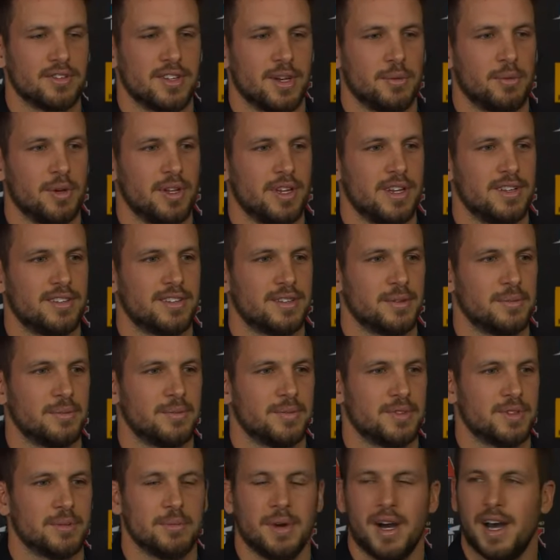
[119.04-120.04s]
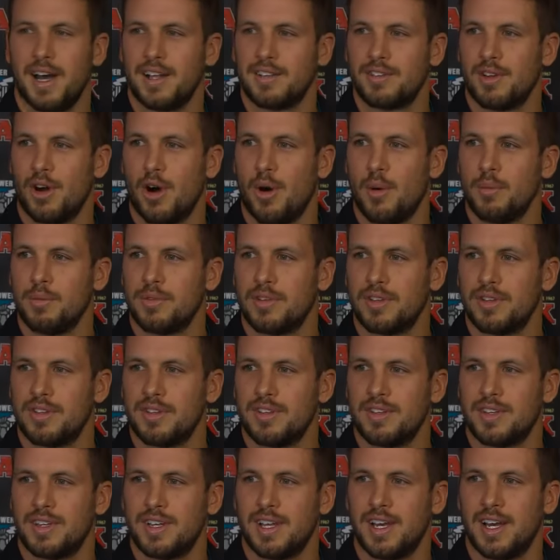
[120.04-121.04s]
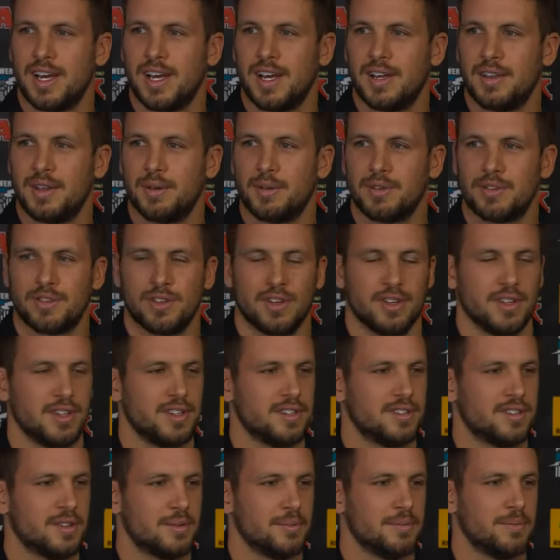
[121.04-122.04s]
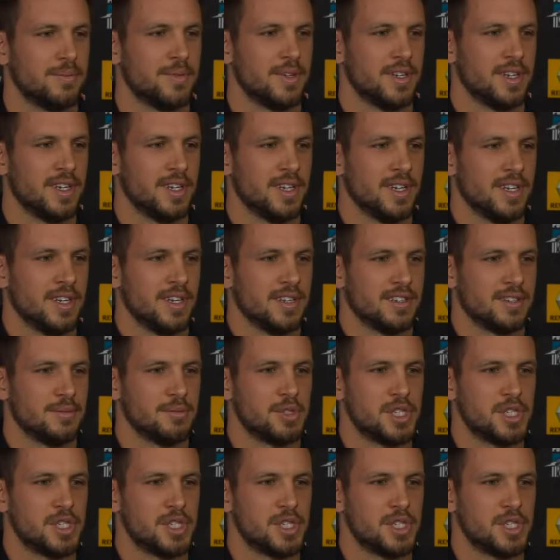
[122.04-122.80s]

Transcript: We did some hard times, and there were certainly some